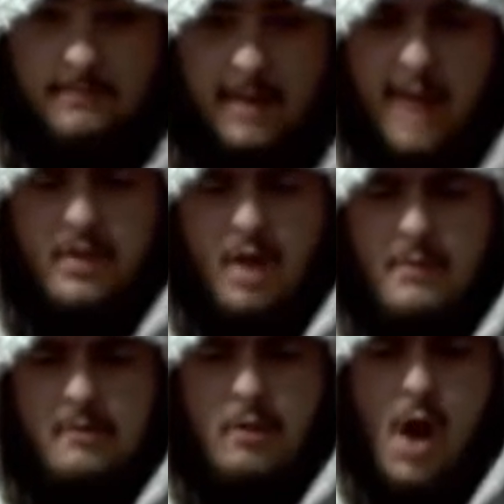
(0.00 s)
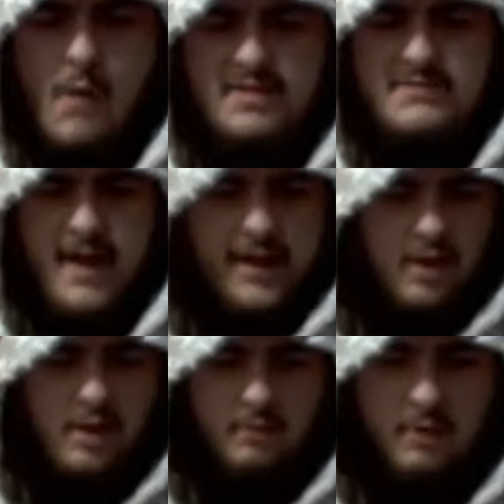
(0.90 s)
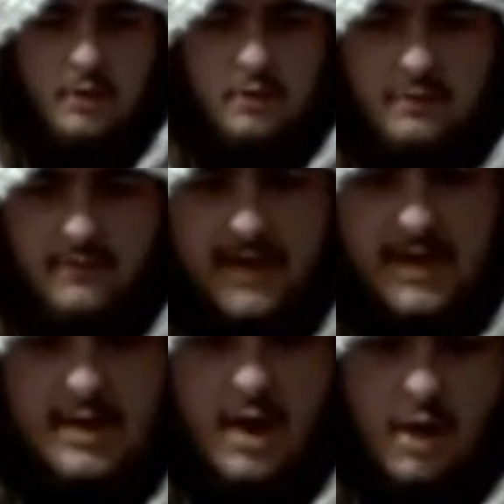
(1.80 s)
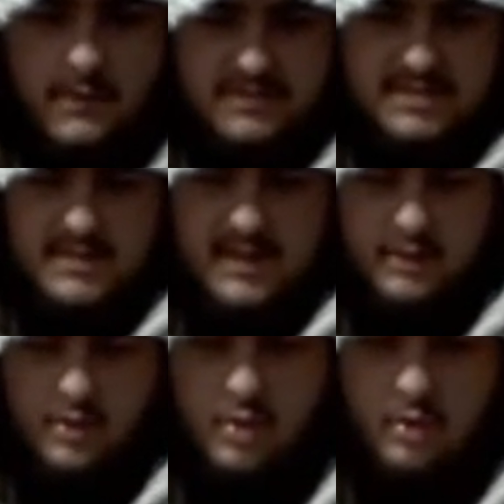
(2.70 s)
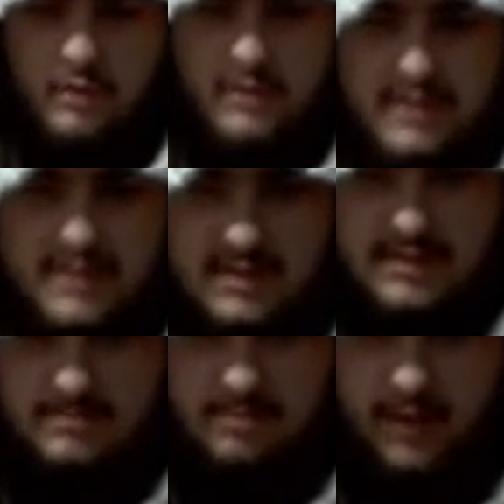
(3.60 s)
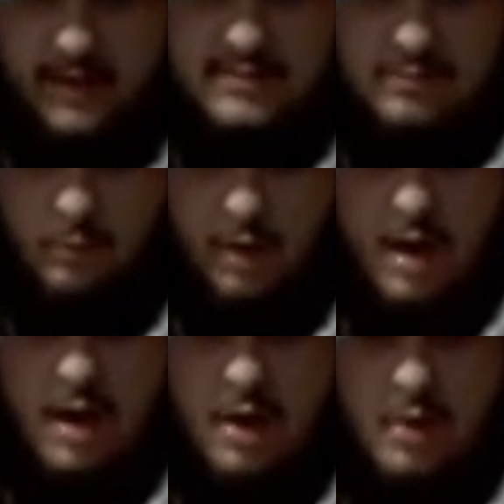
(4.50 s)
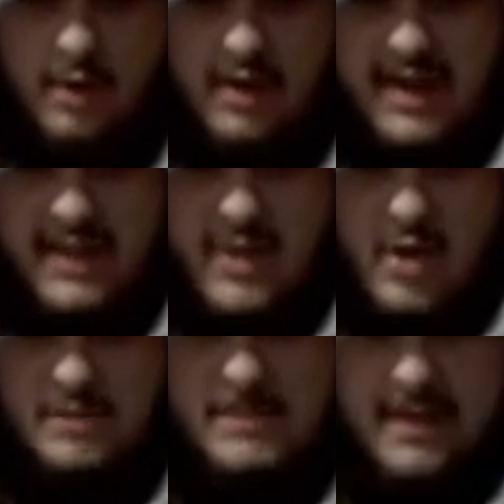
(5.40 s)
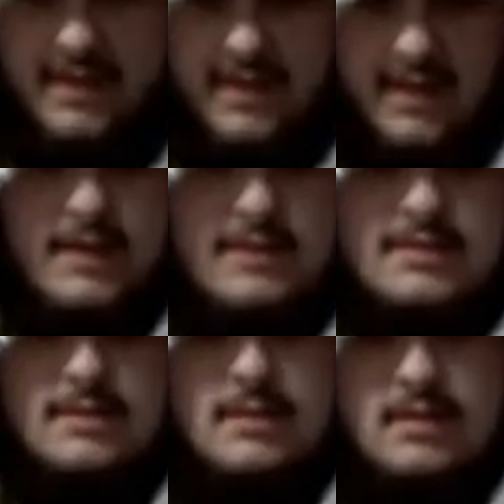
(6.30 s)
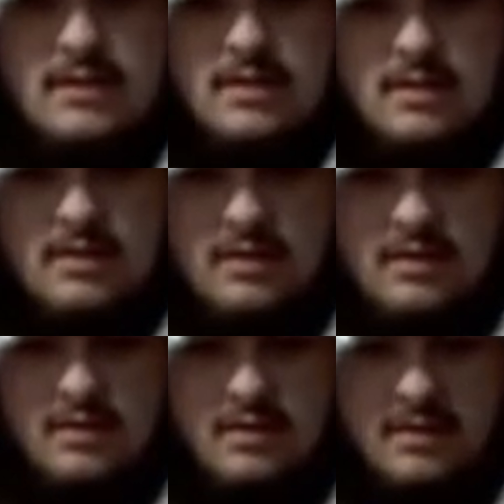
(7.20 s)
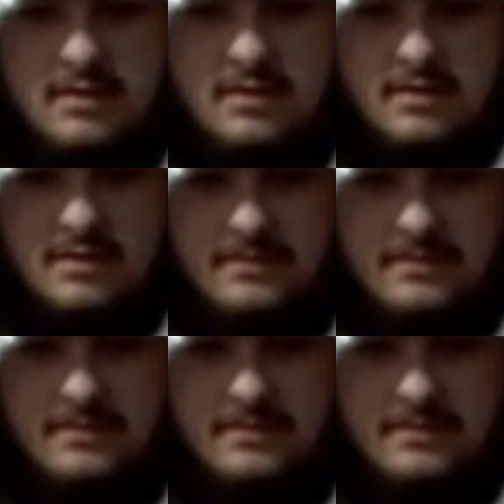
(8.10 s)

I thought we were always fighting on a roof. I didn't know it was just like a little place. Whoa, where'd he get those big things? Allow me.